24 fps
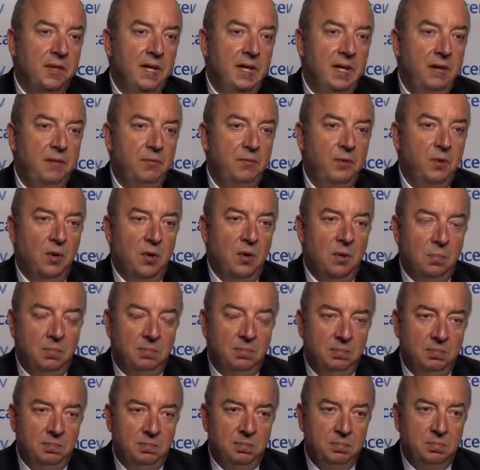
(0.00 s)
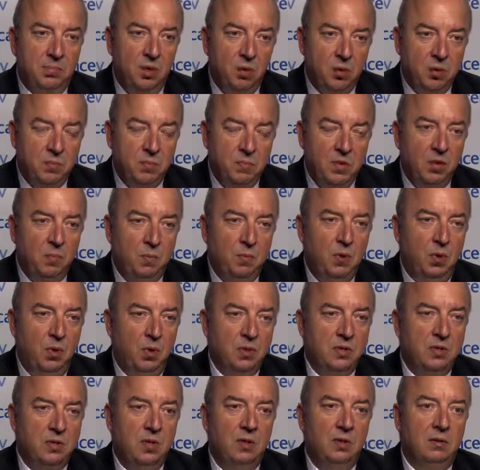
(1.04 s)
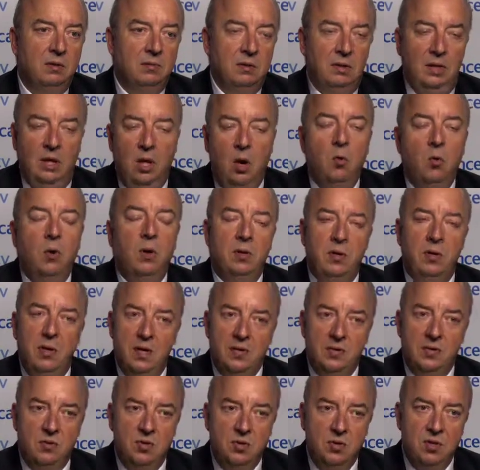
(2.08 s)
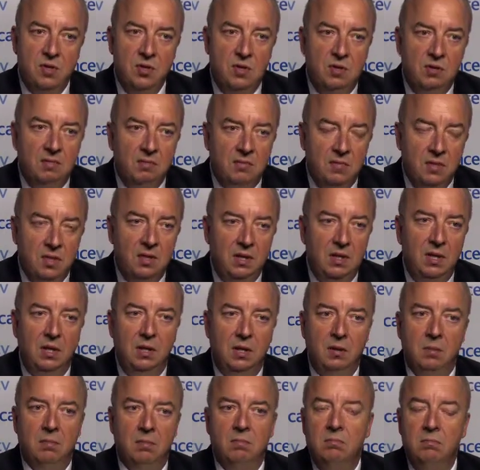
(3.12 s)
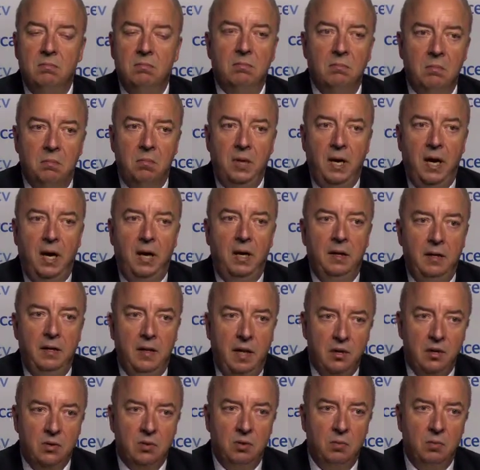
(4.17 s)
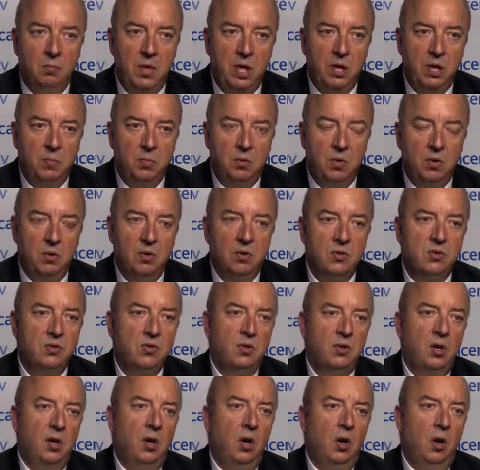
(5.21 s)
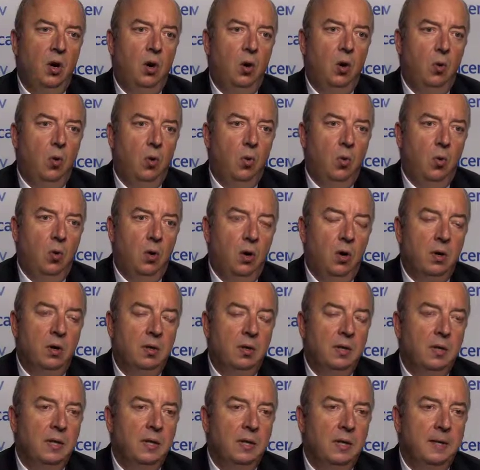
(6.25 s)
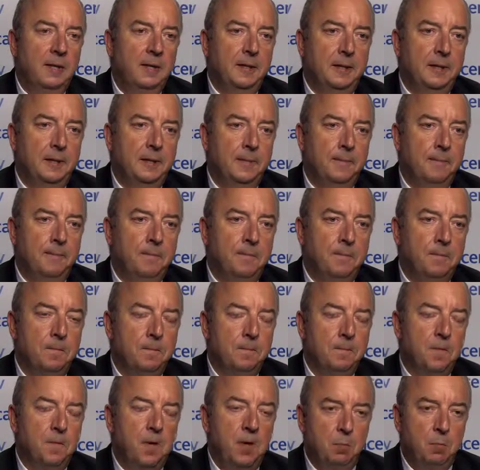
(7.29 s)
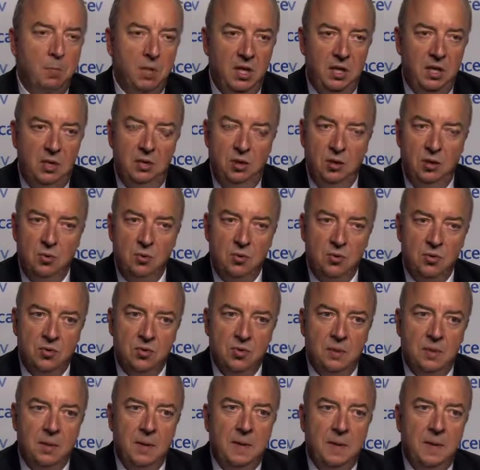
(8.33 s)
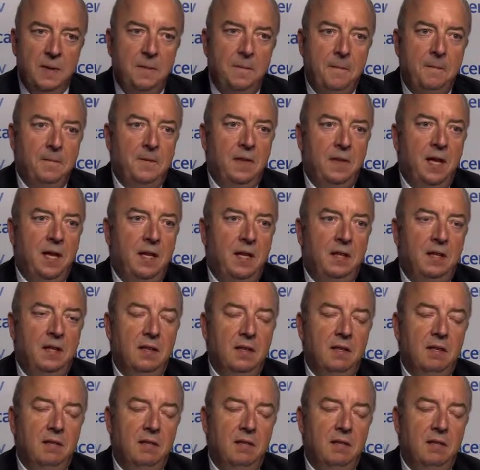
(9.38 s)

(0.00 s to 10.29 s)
If you are postmenopausal, low on estrogen, either by natural menopause or treatment-induced, then